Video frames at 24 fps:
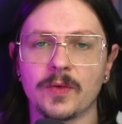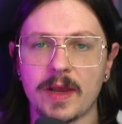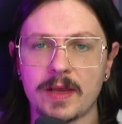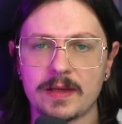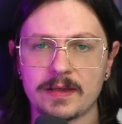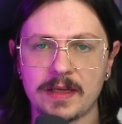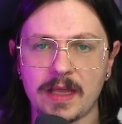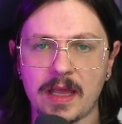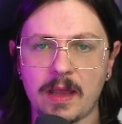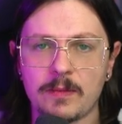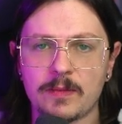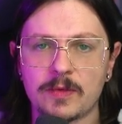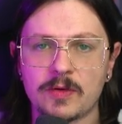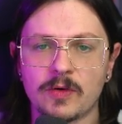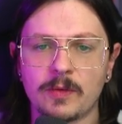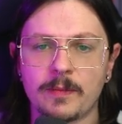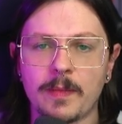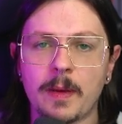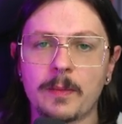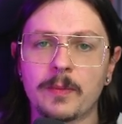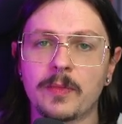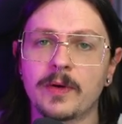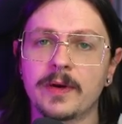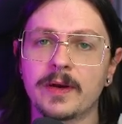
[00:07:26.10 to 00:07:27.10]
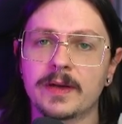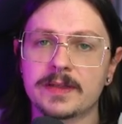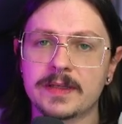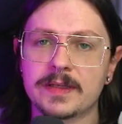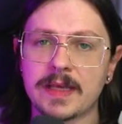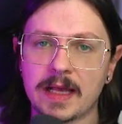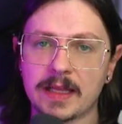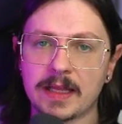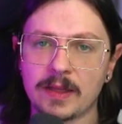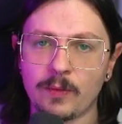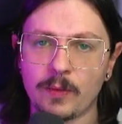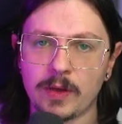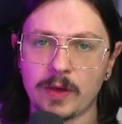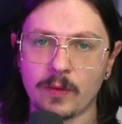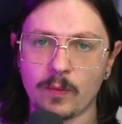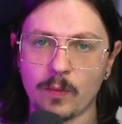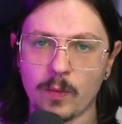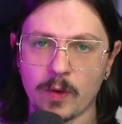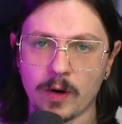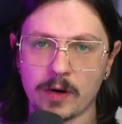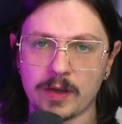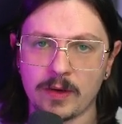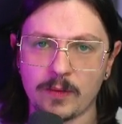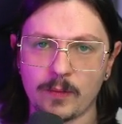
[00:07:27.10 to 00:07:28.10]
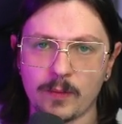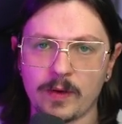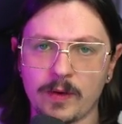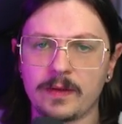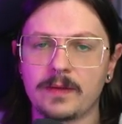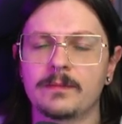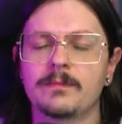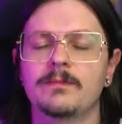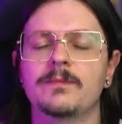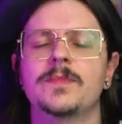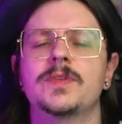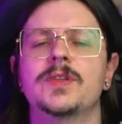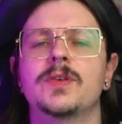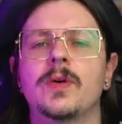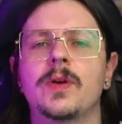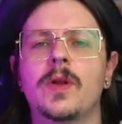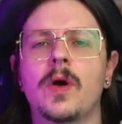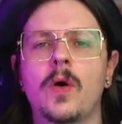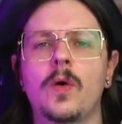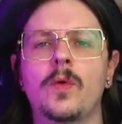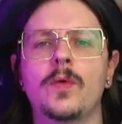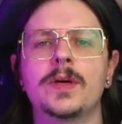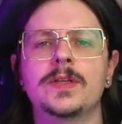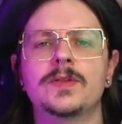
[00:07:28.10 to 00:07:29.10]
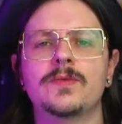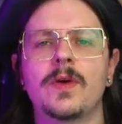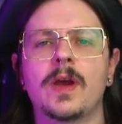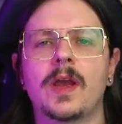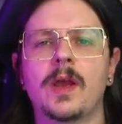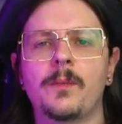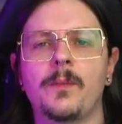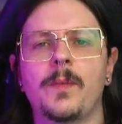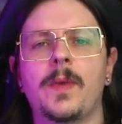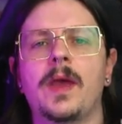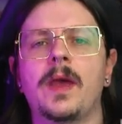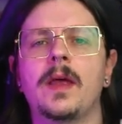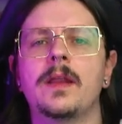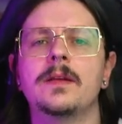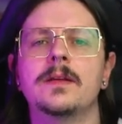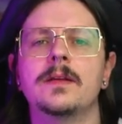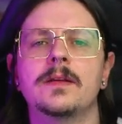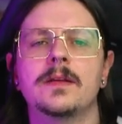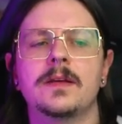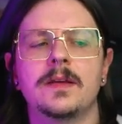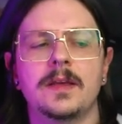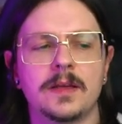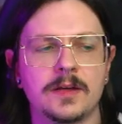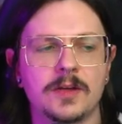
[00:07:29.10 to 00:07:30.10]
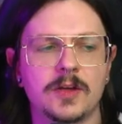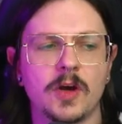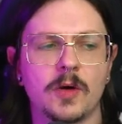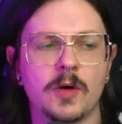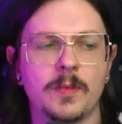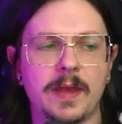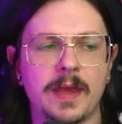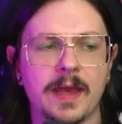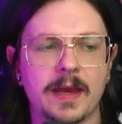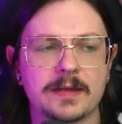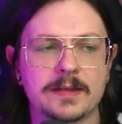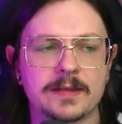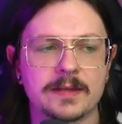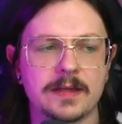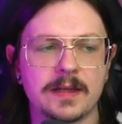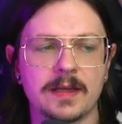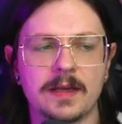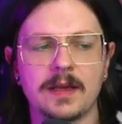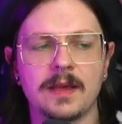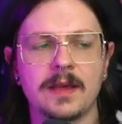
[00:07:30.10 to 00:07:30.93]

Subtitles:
name to remember exactly what you're working with. So I'd always recommend in Adobe XD,